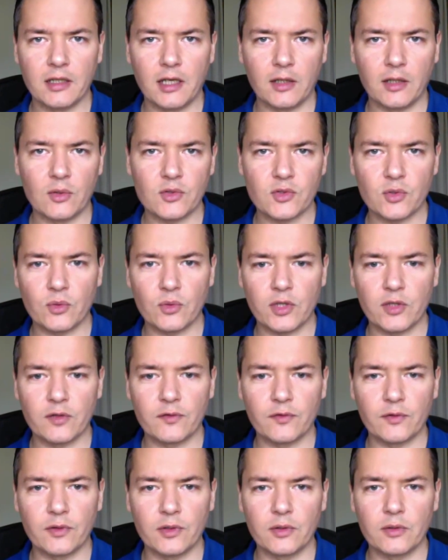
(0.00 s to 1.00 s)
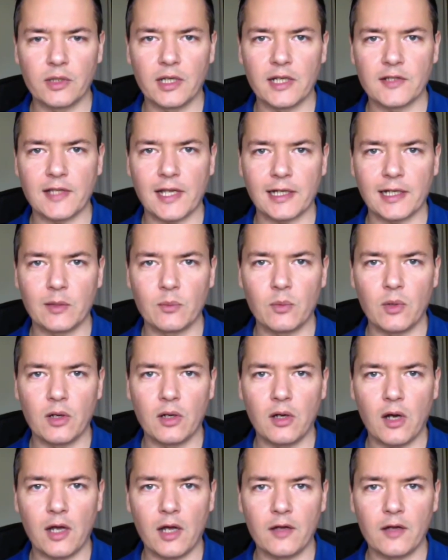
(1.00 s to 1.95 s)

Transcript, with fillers: and I'll talk you through exactly what I